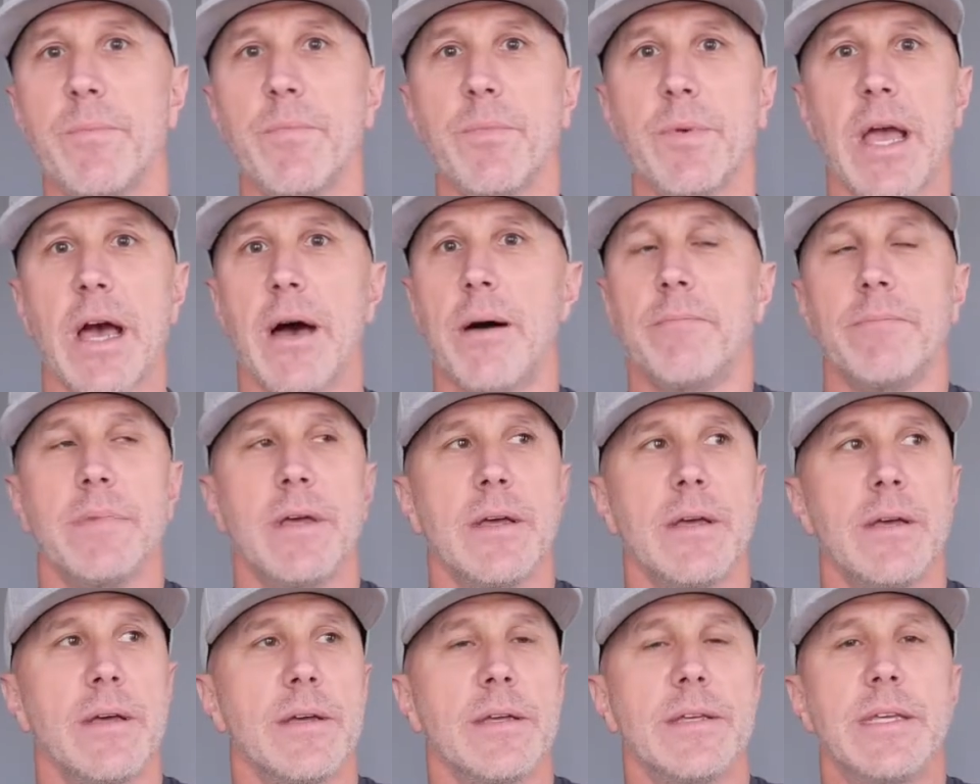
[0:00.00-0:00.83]
become
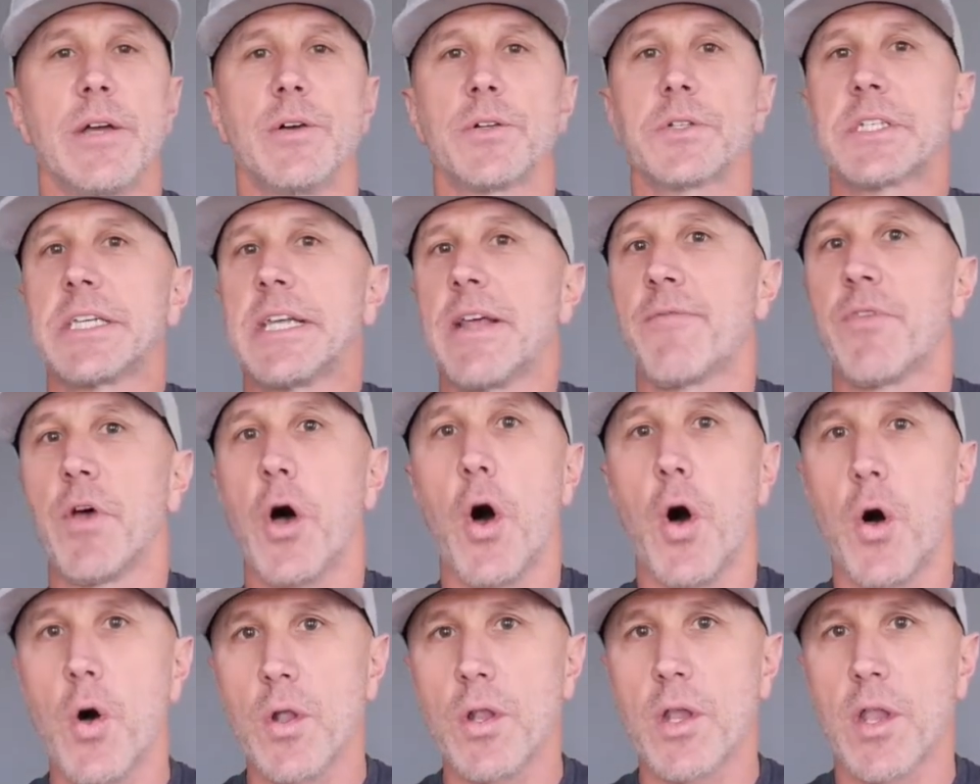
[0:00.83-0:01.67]
guilty of the
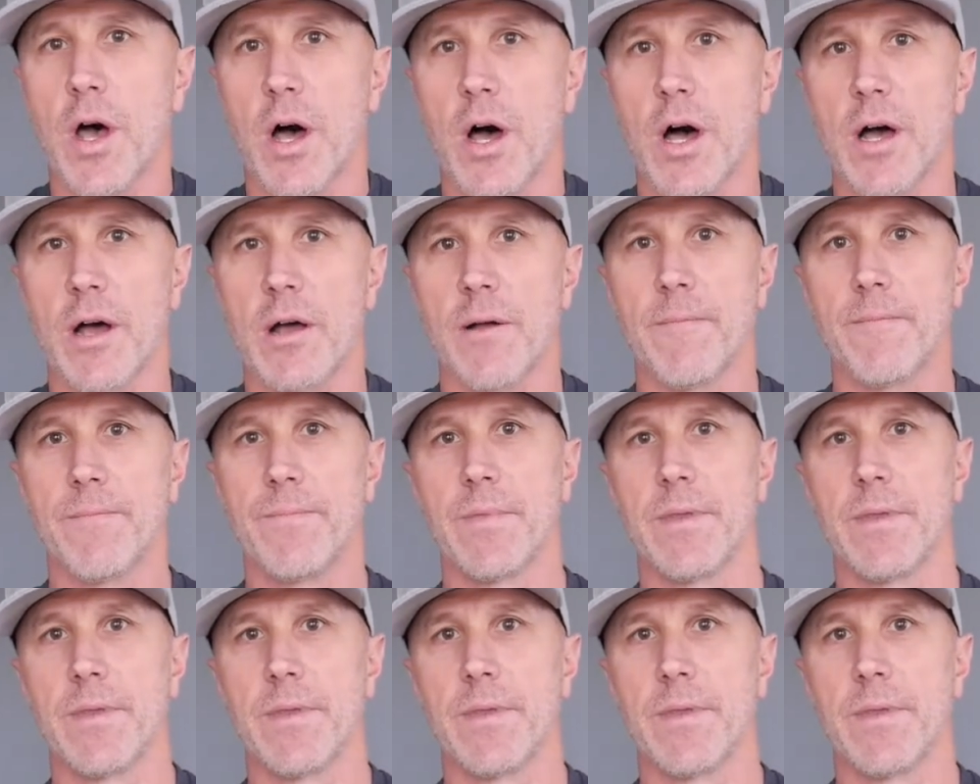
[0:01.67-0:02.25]
whole law,